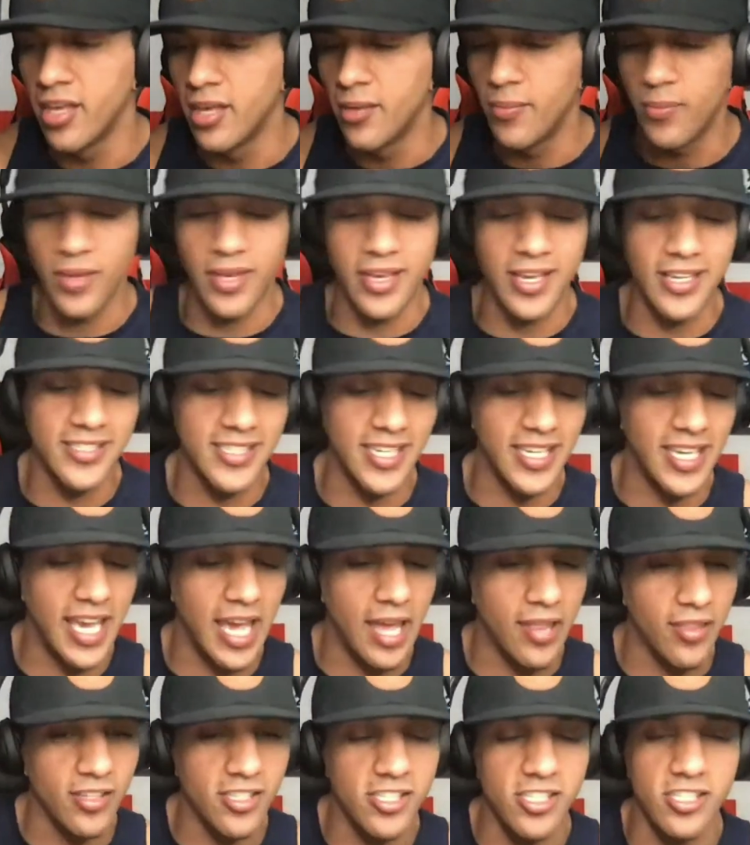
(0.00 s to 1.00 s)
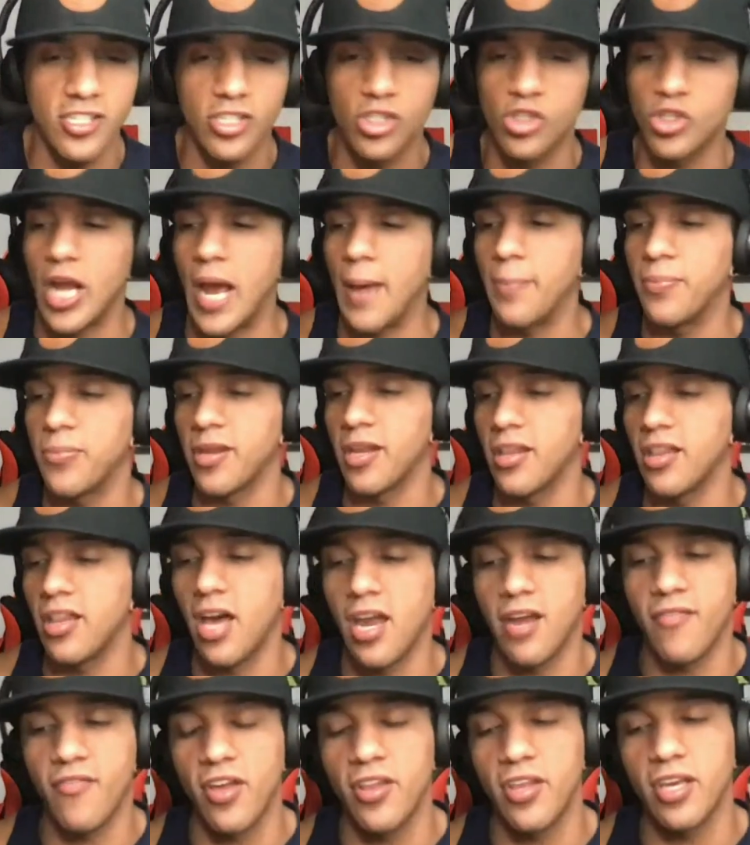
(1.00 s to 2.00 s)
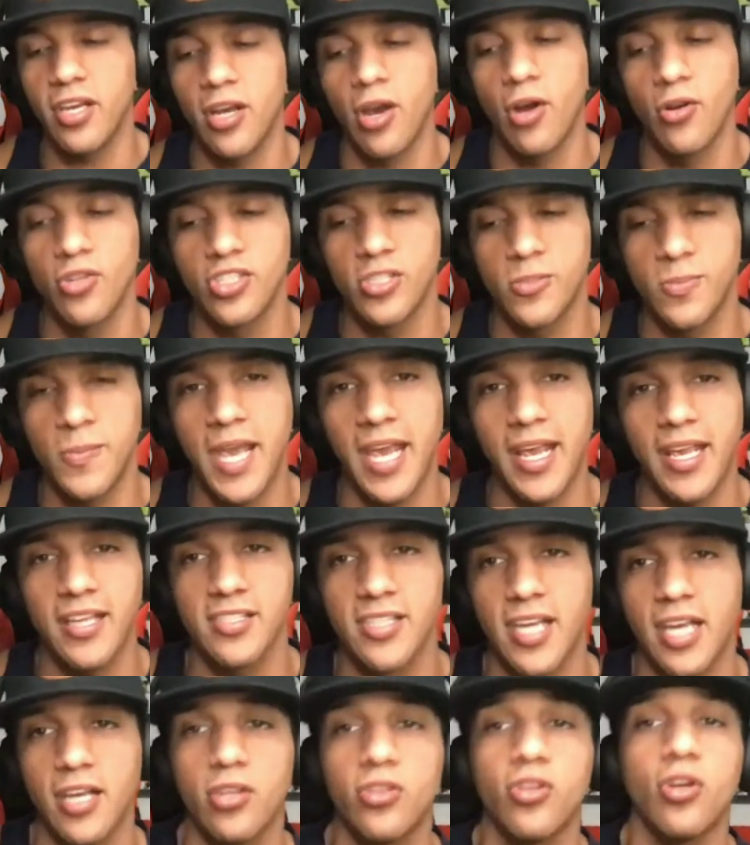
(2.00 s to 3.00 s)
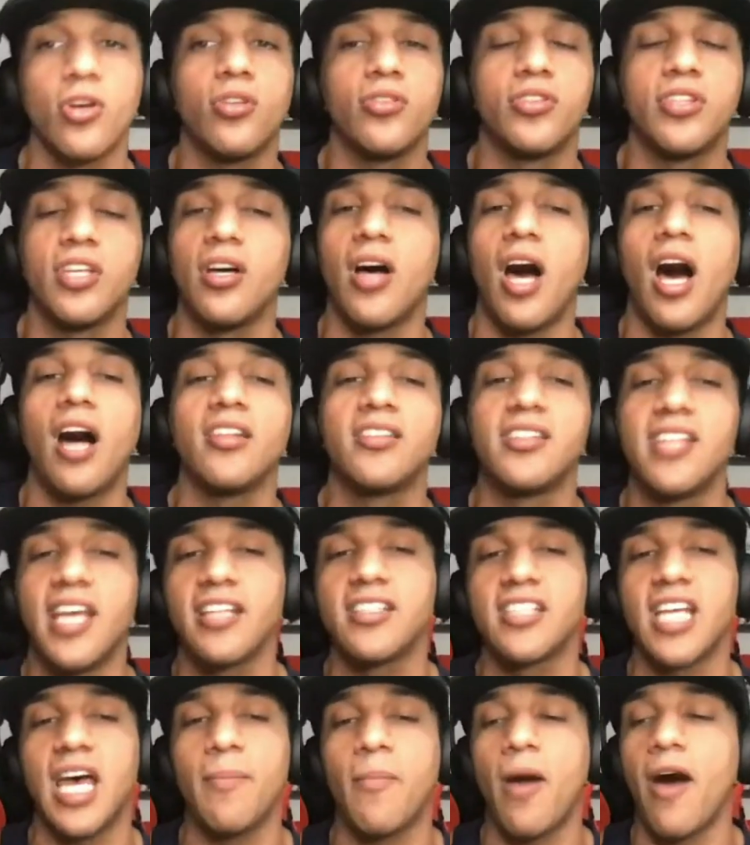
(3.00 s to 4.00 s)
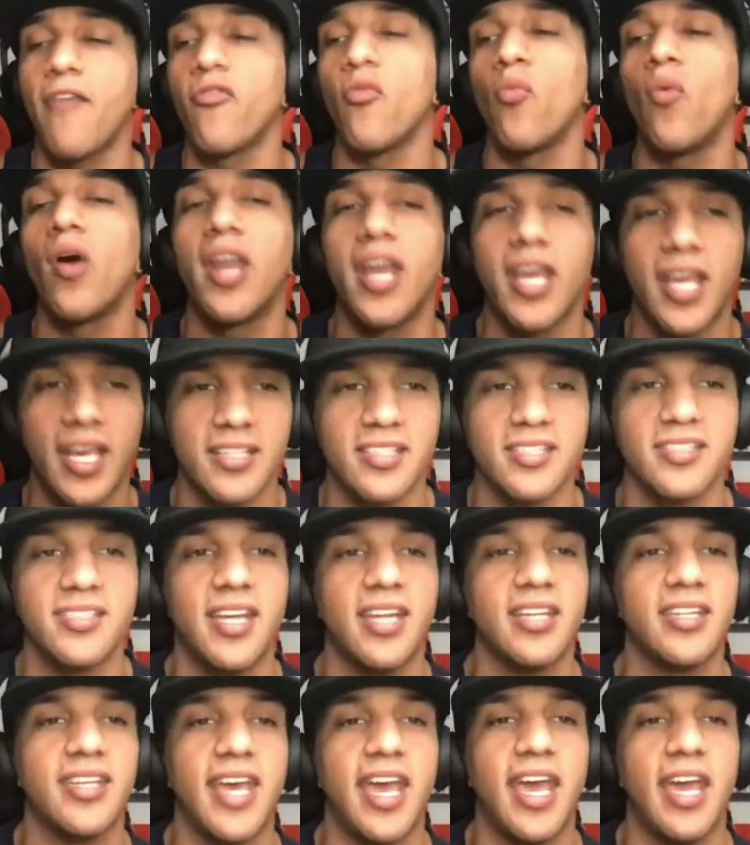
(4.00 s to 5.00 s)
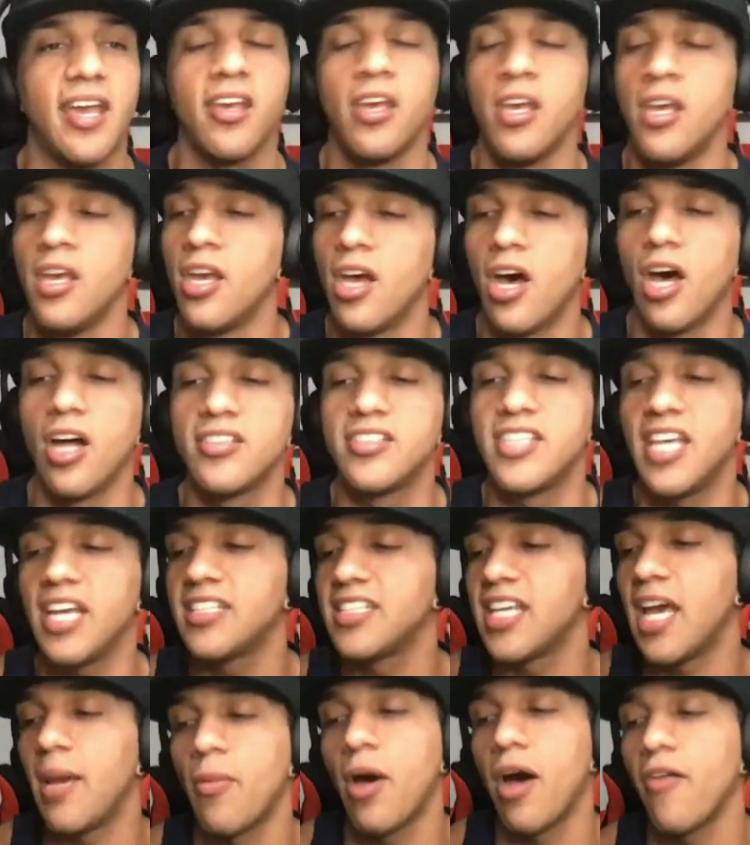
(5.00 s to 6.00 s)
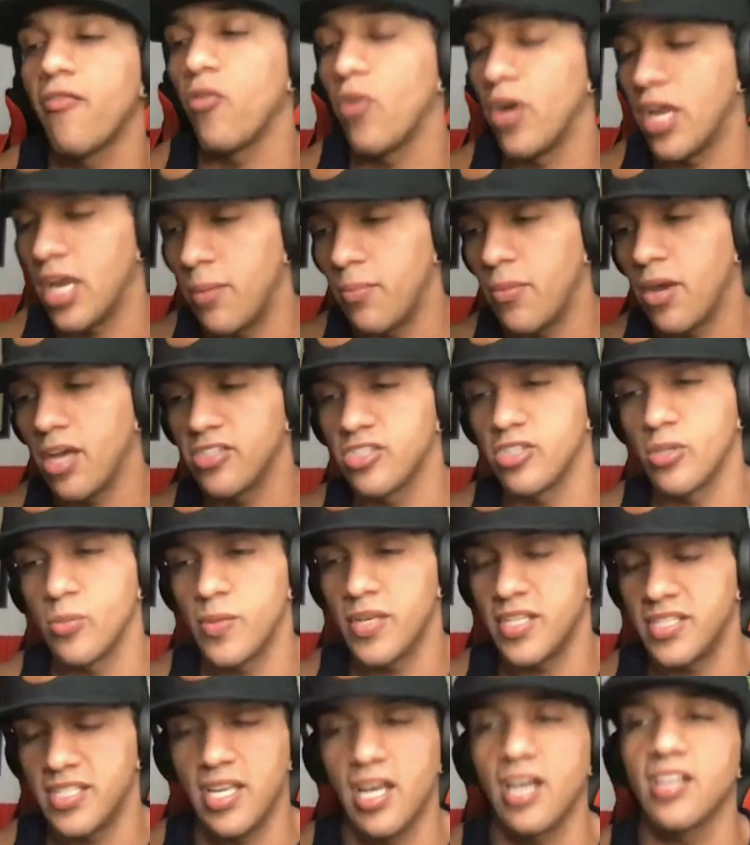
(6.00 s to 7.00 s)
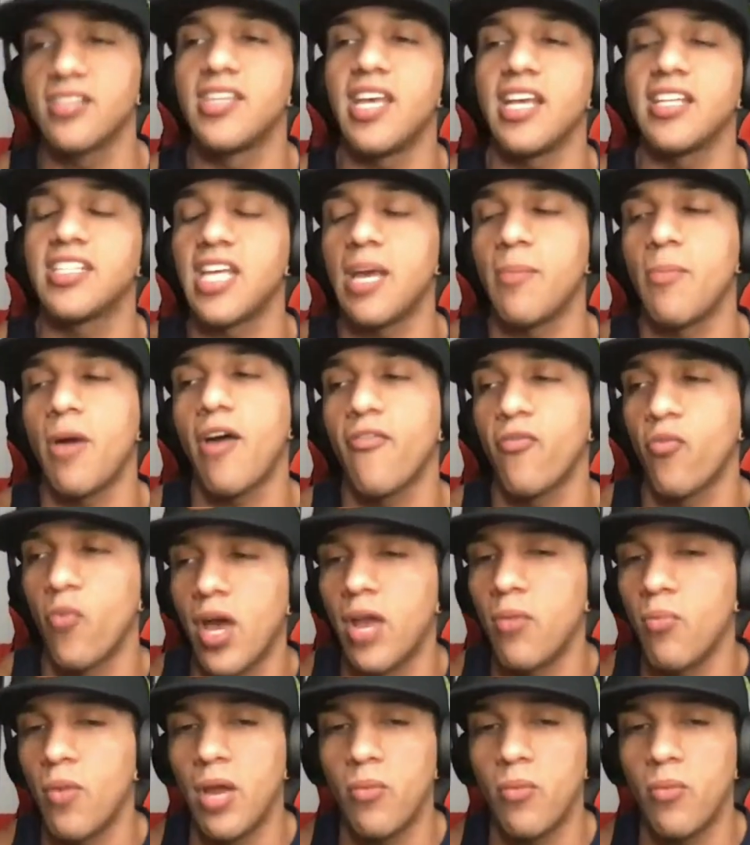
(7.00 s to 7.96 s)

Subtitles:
Because again, this is a trap that a lot of online coaches make, is like, I'll take time off when I get to 10K. I'll take time off when I'm not so busy. I'll take time off when.